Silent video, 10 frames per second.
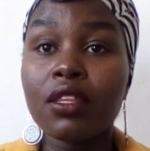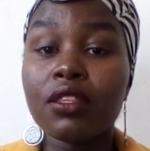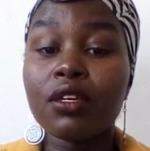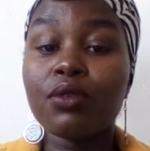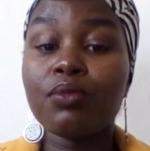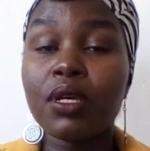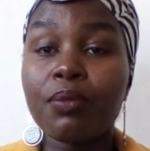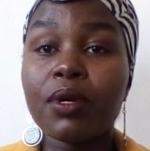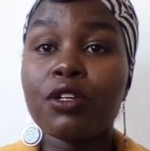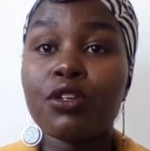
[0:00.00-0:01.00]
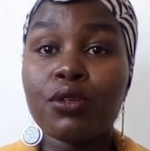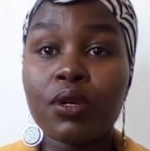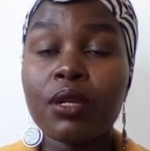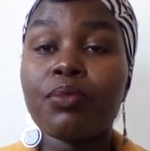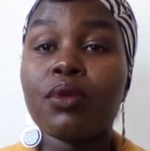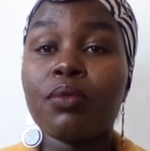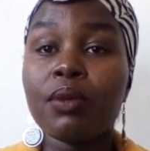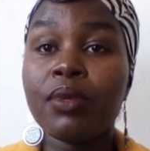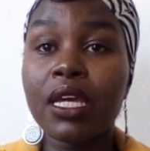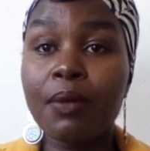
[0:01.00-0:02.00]
and there will be a part 2, and
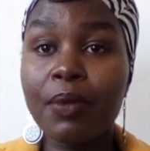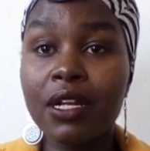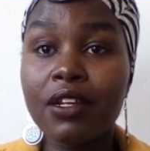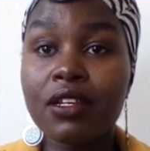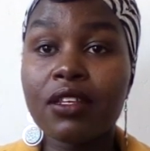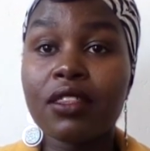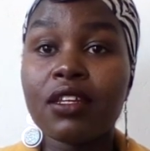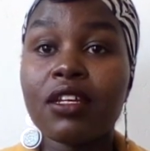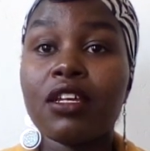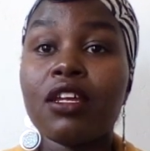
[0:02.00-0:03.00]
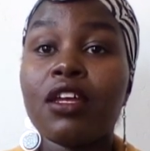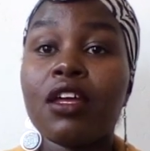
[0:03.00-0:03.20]
probably a part 3.